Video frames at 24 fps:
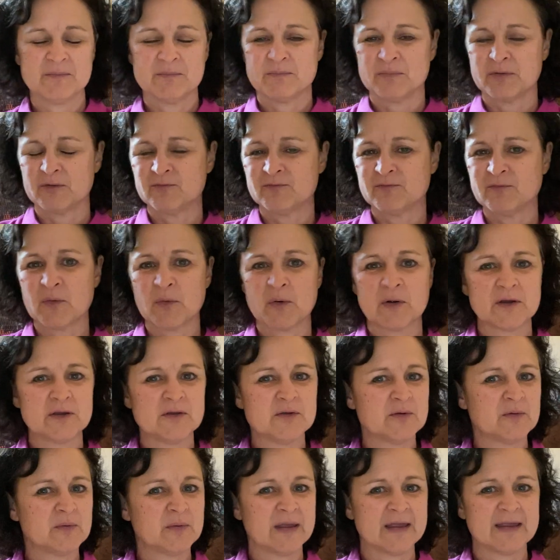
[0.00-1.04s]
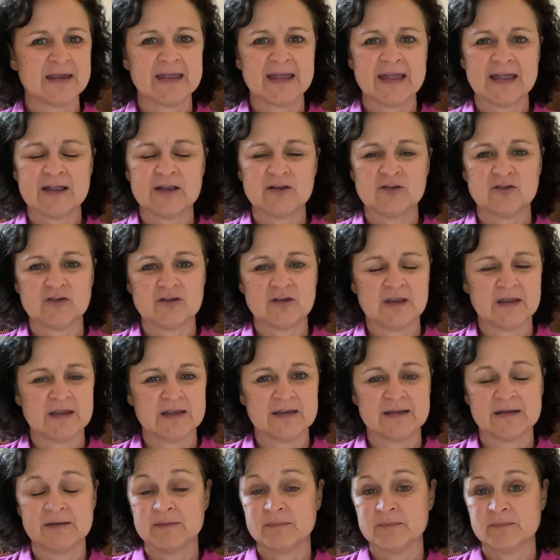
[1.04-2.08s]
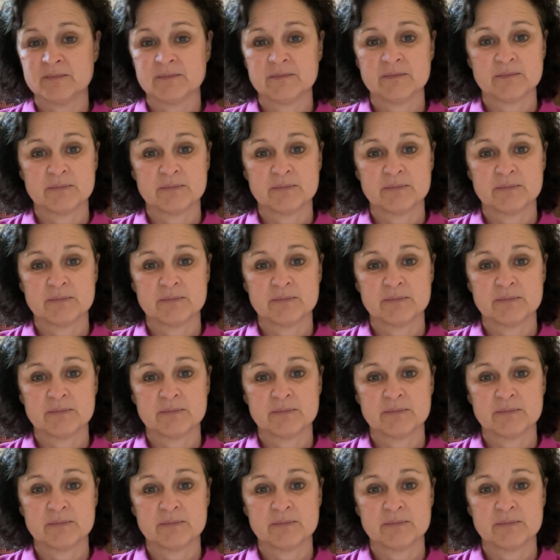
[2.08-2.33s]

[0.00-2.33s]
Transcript: before you engage in